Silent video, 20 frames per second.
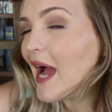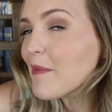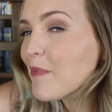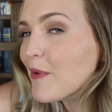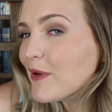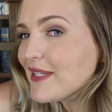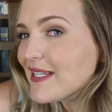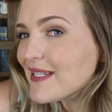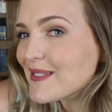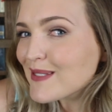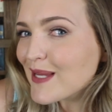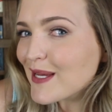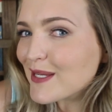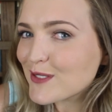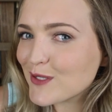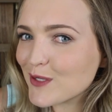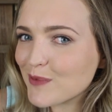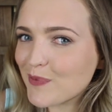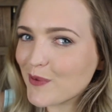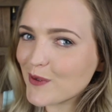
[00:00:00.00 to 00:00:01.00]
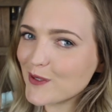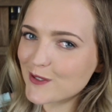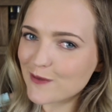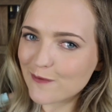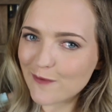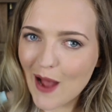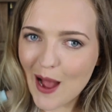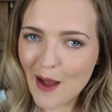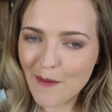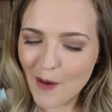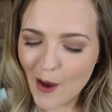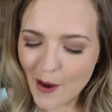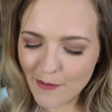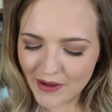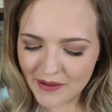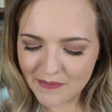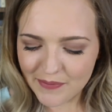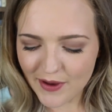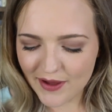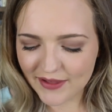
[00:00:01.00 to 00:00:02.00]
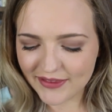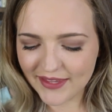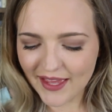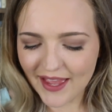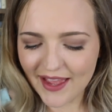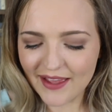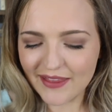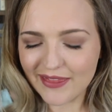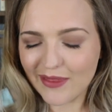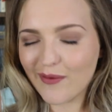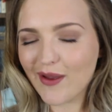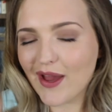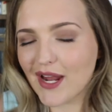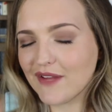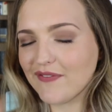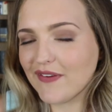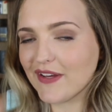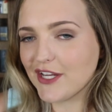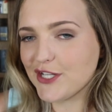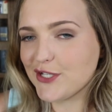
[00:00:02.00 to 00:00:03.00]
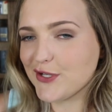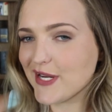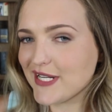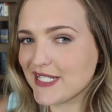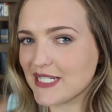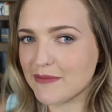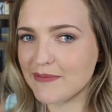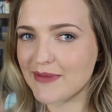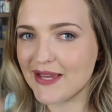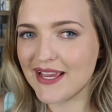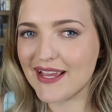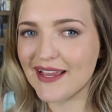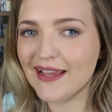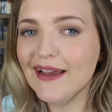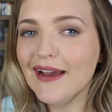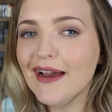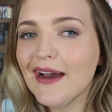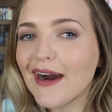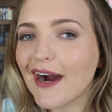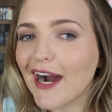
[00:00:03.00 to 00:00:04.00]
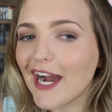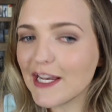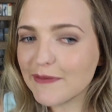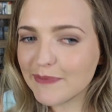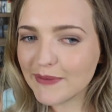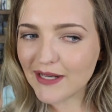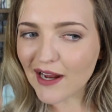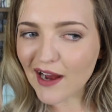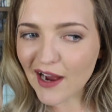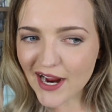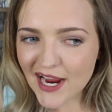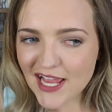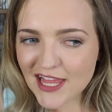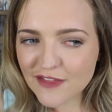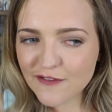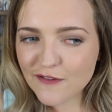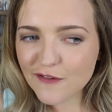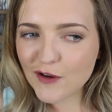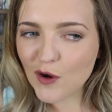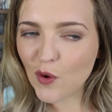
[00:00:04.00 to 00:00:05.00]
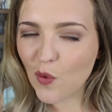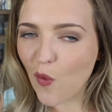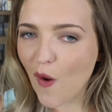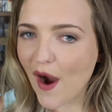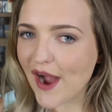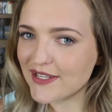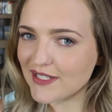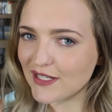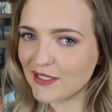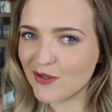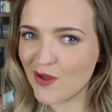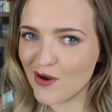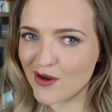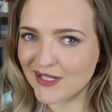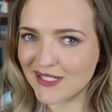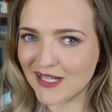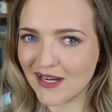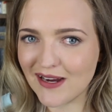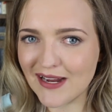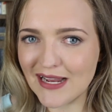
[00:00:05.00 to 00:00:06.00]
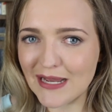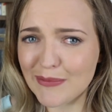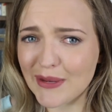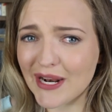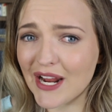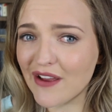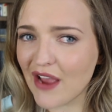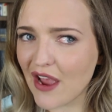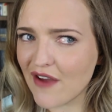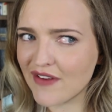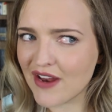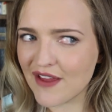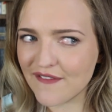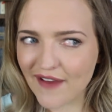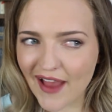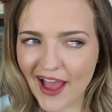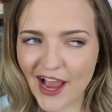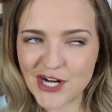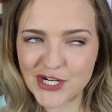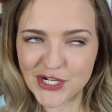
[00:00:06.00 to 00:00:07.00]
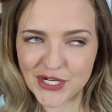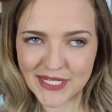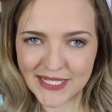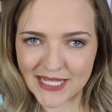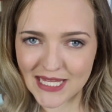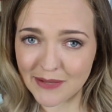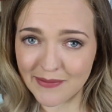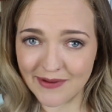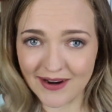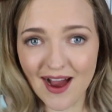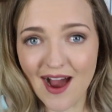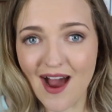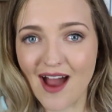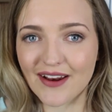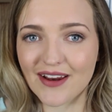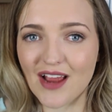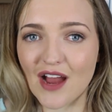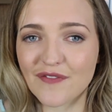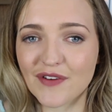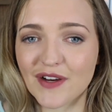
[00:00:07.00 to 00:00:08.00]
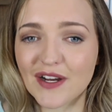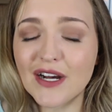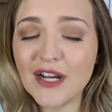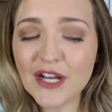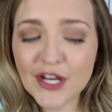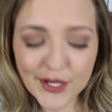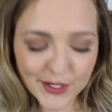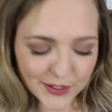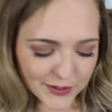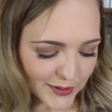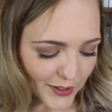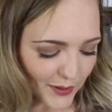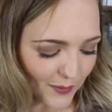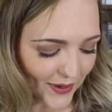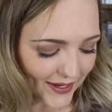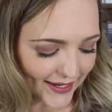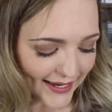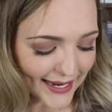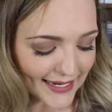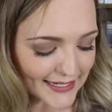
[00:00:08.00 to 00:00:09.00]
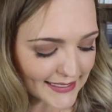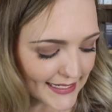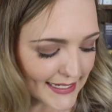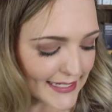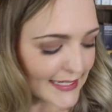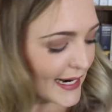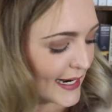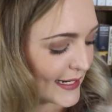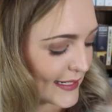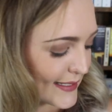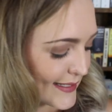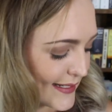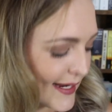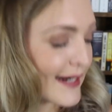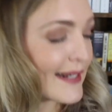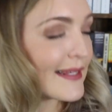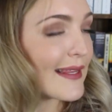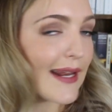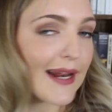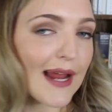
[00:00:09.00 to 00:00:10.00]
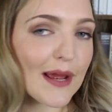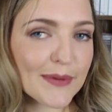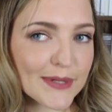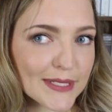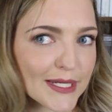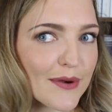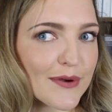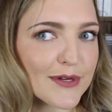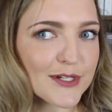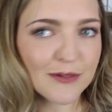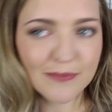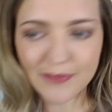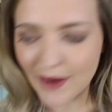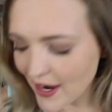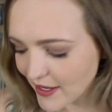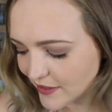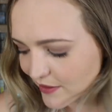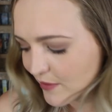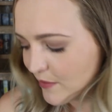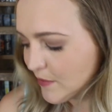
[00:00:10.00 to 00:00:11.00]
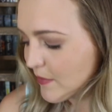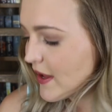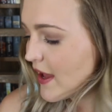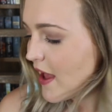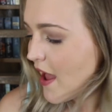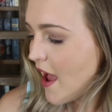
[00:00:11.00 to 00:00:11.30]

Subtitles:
I bought these next two books on my birthday. They're kind of like a treat to me. I've been eyeing for quite a long time, and I have never actually seen them in hardcover. So when I did, I decided that I was going to buy them,